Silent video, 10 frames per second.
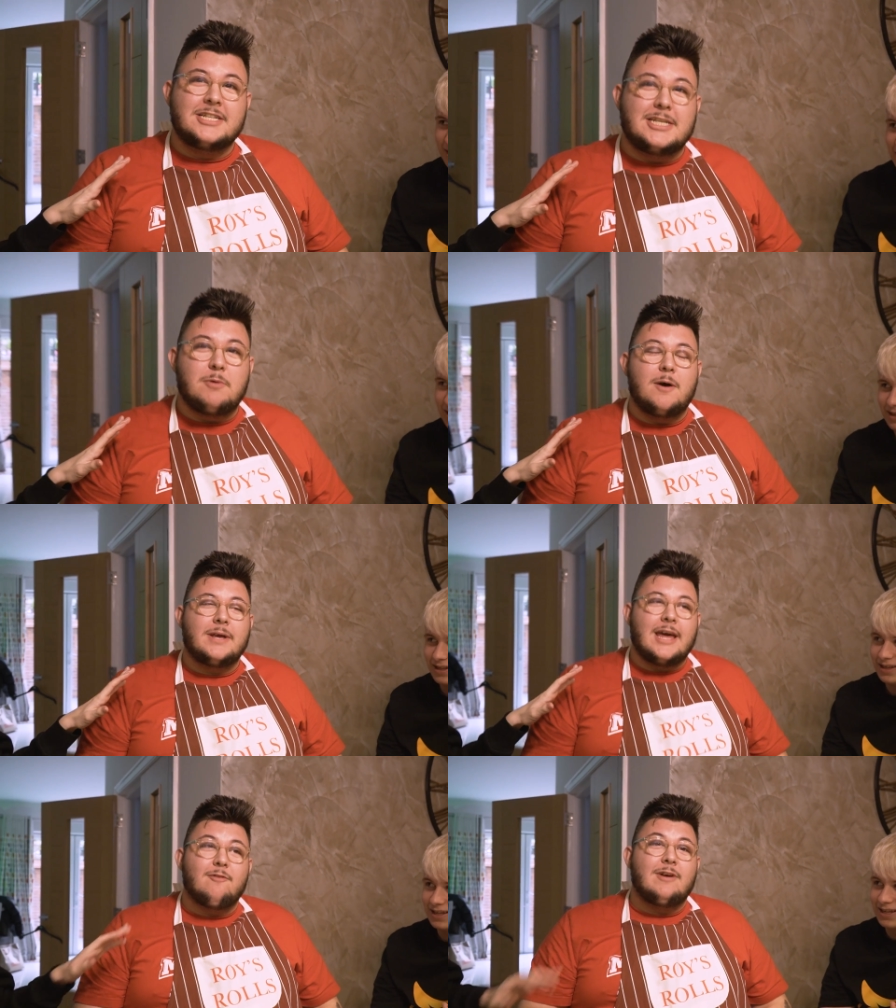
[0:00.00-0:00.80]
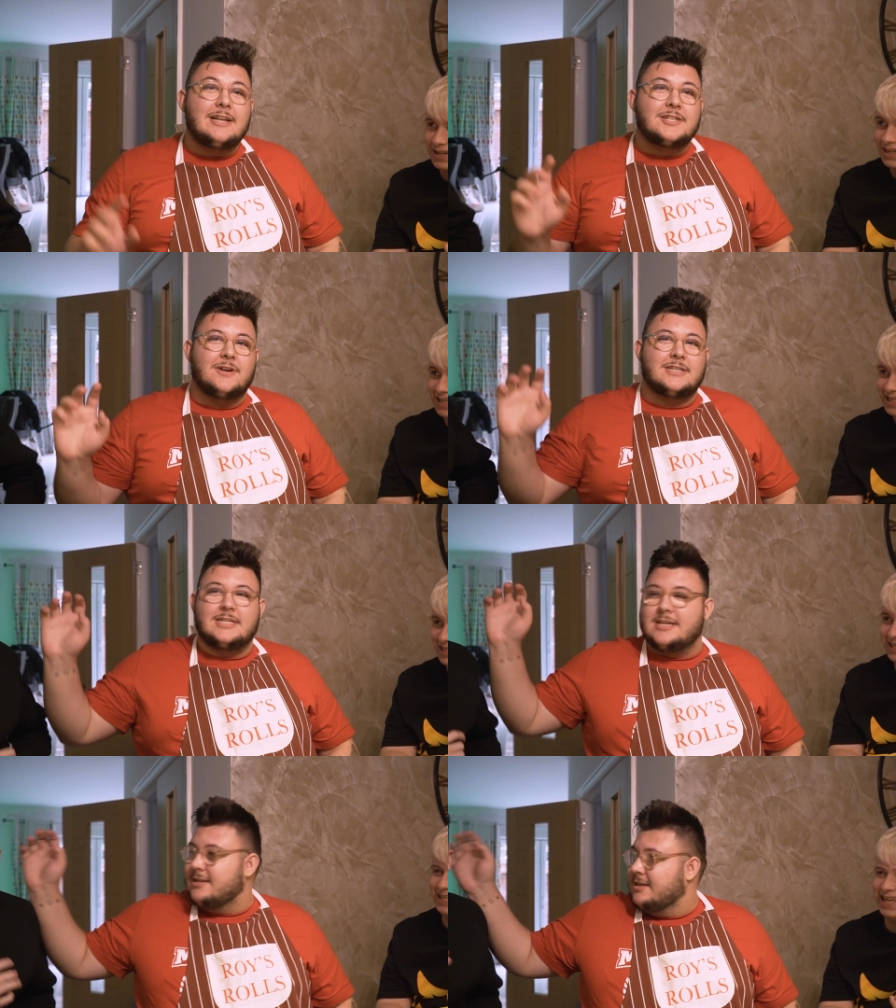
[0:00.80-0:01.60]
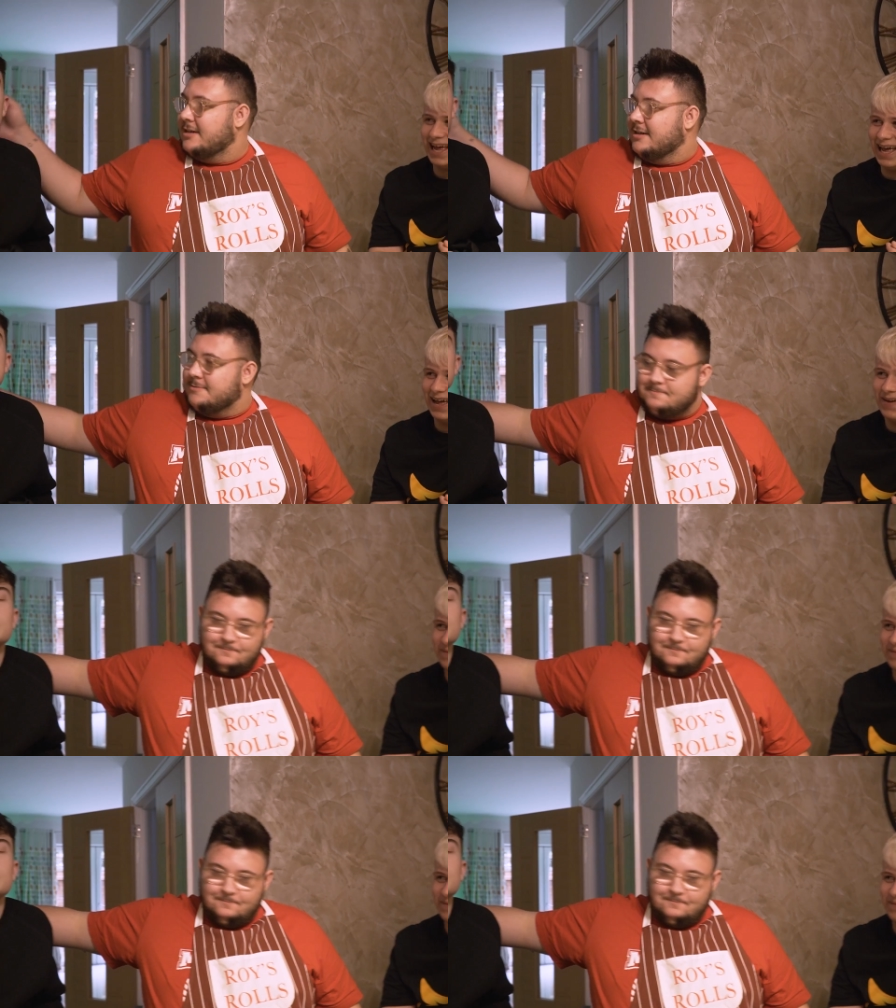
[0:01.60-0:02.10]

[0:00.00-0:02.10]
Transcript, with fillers: this is where we get interested. I made homemade yeah,